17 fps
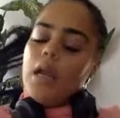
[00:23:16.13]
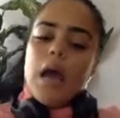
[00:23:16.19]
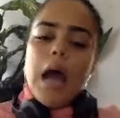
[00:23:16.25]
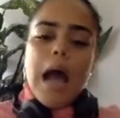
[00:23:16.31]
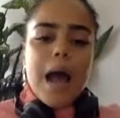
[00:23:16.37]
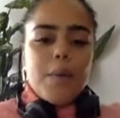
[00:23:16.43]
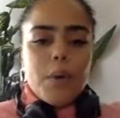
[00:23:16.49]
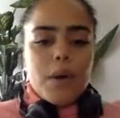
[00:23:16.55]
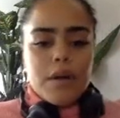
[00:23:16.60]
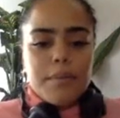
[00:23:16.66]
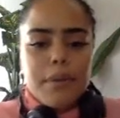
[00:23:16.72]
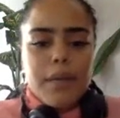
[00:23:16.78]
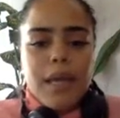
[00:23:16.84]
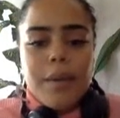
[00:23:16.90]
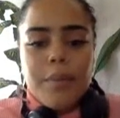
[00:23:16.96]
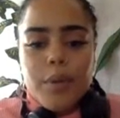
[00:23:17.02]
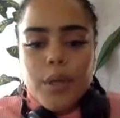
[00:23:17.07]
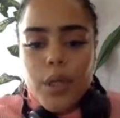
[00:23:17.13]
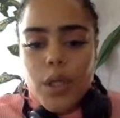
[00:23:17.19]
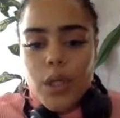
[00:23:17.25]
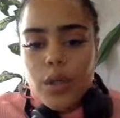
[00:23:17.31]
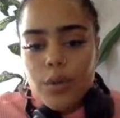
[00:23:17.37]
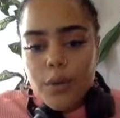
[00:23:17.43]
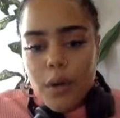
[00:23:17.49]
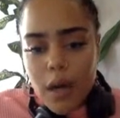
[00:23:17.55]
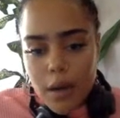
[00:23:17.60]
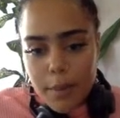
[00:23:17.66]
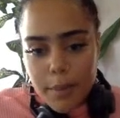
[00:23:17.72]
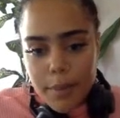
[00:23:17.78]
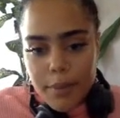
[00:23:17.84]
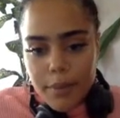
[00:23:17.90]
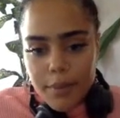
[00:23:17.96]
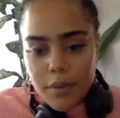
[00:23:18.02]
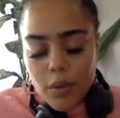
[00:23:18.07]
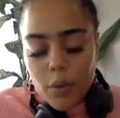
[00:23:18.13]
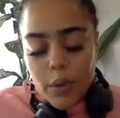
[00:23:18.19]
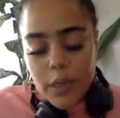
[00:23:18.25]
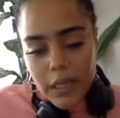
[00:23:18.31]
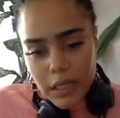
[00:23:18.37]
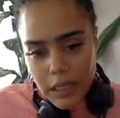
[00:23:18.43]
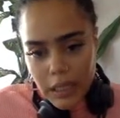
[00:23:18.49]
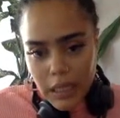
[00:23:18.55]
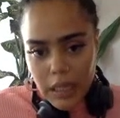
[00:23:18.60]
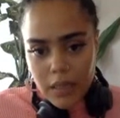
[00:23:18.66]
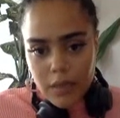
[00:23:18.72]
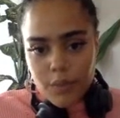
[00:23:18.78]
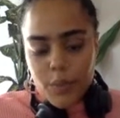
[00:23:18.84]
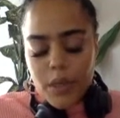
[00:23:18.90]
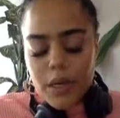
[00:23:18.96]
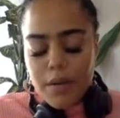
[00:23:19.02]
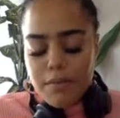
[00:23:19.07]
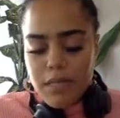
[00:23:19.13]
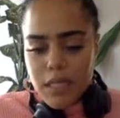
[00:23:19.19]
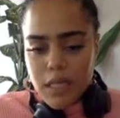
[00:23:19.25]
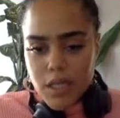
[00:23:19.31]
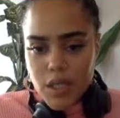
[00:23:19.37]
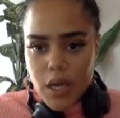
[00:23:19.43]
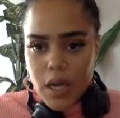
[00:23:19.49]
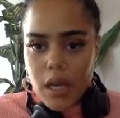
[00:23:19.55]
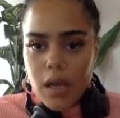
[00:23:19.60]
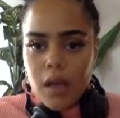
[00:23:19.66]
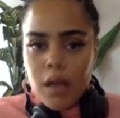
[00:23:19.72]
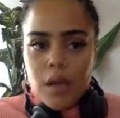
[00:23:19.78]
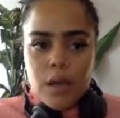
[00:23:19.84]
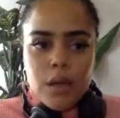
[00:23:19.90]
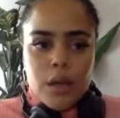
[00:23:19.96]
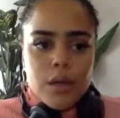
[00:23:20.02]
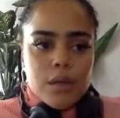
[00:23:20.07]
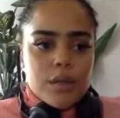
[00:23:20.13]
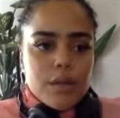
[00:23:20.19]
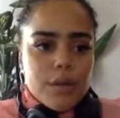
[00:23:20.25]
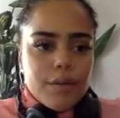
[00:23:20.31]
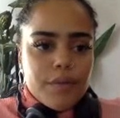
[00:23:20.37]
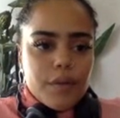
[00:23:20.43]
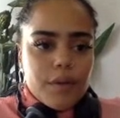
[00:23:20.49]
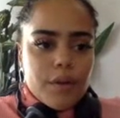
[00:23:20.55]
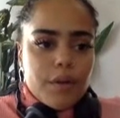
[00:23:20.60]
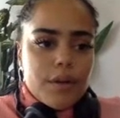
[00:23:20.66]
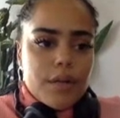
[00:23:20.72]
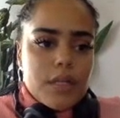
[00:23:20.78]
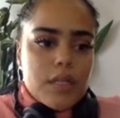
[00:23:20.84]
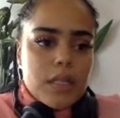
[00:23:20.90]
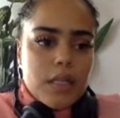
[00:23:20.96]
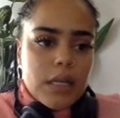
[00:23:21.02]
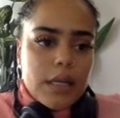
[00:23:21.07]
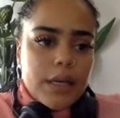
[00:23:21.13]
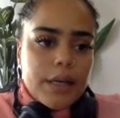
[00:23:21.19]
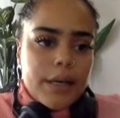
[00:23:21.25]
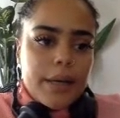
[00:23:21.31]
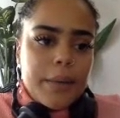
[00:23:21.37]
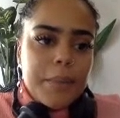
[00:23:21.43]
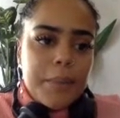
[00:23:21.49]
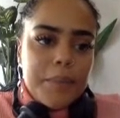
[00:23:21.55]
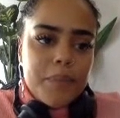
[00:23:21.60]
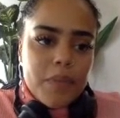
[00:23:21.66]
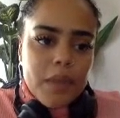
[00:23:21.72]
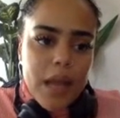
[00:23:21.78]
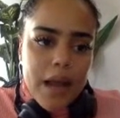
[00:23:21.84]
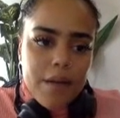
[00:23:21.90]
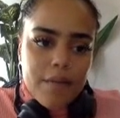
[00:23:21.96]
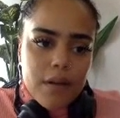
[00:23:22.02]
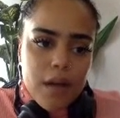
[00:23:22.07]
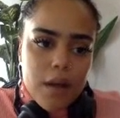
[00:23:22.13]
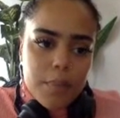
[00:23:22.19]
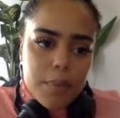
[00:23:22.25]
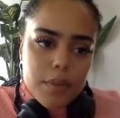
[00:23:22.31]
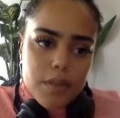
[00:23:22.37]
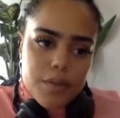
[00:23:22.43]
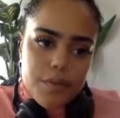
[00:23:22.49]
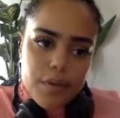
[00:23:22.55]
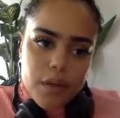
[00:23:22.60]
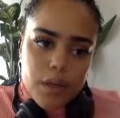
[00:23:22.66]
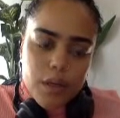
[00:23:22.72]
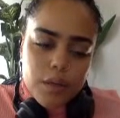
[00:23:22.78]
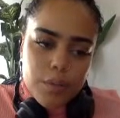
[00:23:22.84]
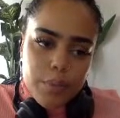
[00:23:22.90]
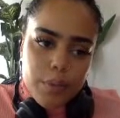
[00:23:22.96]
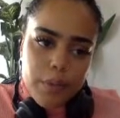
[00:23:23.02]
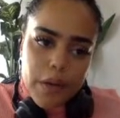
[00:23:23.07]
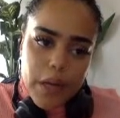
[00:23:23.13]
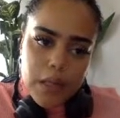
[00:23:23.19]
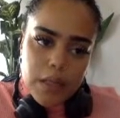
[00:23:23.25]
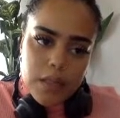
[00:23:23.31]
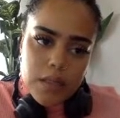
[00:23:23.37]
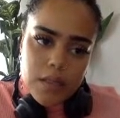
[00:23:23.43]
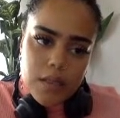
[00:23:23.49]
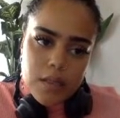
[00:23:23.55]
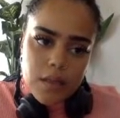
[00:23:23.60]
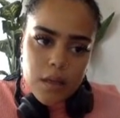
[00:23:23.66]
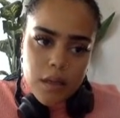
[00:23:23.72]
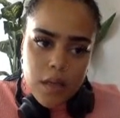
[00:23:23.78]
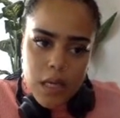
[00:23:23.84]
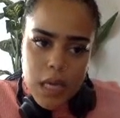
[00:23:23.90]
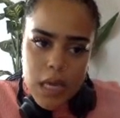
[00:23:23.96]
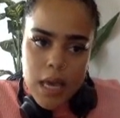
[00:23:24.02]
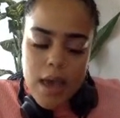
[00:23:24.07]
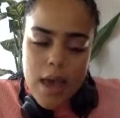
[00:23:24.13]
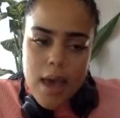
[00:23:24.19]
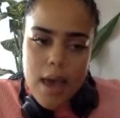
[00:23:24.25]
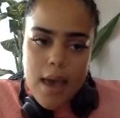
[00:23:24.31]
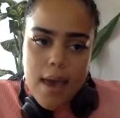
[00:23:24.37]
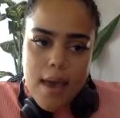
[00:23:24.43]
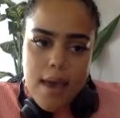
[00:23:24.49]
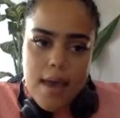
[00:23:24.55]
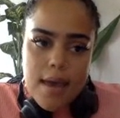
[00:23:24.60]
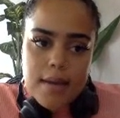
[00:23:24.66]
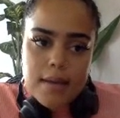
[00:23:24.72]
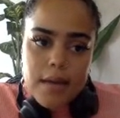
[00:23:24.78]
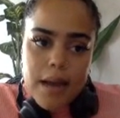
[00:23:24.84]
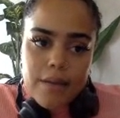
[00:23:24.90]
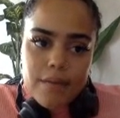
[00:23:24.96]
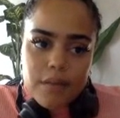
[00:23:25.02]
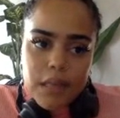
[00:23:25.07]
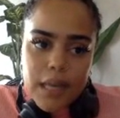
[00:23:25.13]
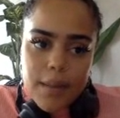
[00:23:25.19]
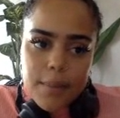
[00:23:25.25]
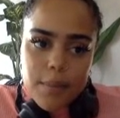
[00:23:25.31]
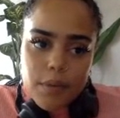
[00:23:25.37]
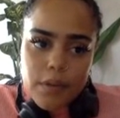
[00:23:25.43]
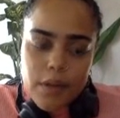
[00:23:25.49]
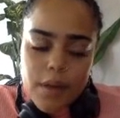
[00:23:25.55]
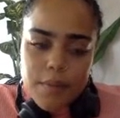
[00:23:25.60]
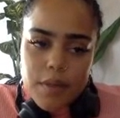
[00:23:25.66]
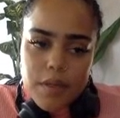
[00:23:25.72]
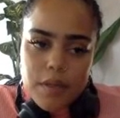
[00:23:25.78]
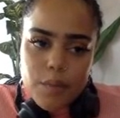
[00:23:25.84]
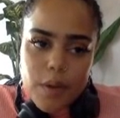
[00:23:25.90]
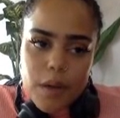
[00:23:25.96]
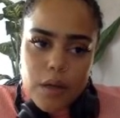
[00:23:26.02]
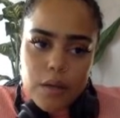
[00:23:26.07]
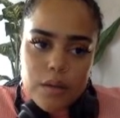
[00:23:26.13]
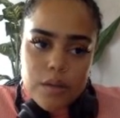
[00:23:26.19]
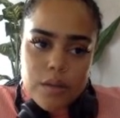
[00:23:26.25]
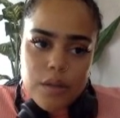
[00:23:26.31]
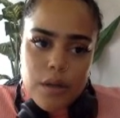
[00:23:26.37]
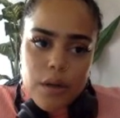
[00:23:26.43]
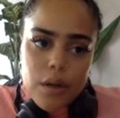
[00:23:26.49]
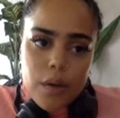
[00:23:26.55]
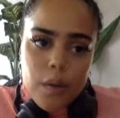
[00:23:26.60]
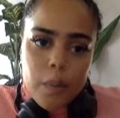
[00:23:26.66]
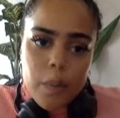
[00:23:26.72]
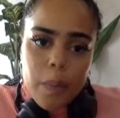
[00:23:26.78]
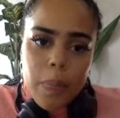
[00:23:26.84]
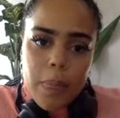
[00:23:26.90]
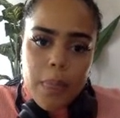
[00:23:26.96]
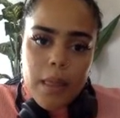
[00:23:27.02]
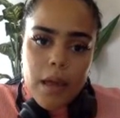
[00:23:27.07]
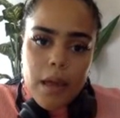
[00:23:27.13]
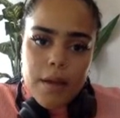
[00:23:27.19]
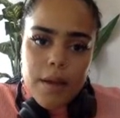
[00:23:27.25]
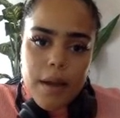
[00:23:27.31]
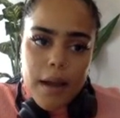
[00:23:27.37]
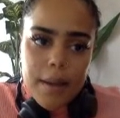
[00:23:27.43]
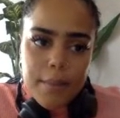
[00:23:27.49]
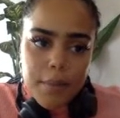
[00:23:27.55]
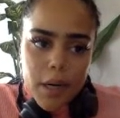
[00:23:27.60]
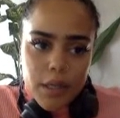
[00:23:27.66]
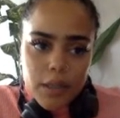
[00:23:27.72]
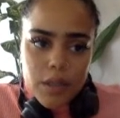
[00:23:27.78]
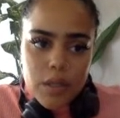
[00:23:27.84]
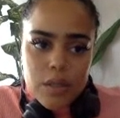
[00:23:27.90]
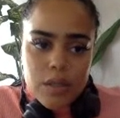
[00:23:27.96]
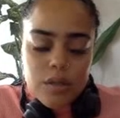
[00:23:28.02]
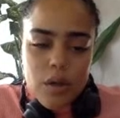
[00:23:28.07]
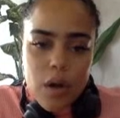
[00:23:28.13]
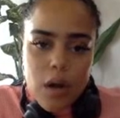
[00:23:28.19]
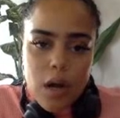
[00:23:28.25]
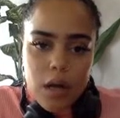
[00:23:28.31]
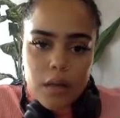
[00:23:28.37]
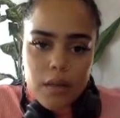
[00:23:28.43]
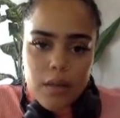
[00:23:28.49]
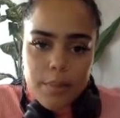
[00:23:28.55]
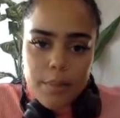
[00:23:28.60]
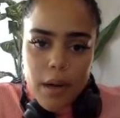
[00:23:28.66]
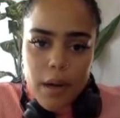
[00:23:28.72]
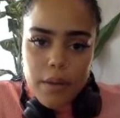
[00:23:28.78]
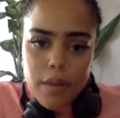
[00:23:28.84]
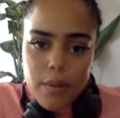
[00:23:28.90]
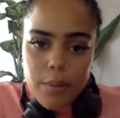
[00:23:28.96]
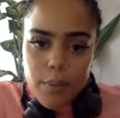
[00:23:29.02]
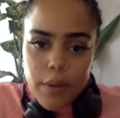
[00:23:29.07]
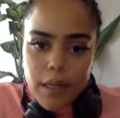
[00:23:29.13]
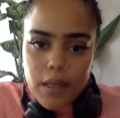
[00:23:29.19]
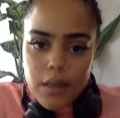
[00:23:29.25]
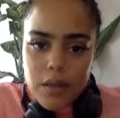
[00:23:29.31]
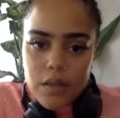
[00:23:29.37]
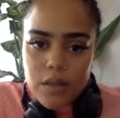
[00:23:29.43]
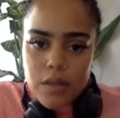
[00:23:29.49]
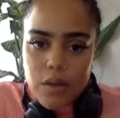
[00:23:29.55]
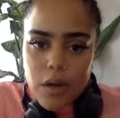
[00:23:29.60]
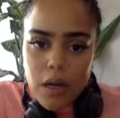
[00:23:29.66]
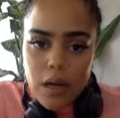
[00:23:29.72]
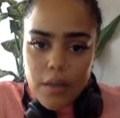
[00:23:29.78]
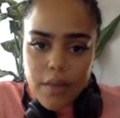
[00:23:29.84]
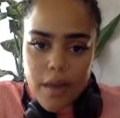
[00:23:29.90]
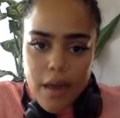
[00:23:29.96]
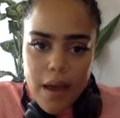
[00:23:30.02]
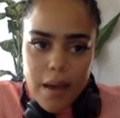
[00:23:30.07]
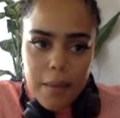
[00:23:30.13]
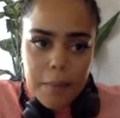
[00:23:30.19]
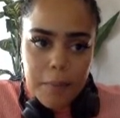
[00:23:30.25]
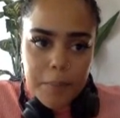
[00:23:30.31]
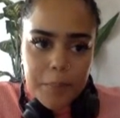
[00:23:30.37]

I want to be able to cue up quickly when I'm DJing. So if you notice here, I have a couple different cue points and I've labeled them as well. So I marked the song, the point in the song that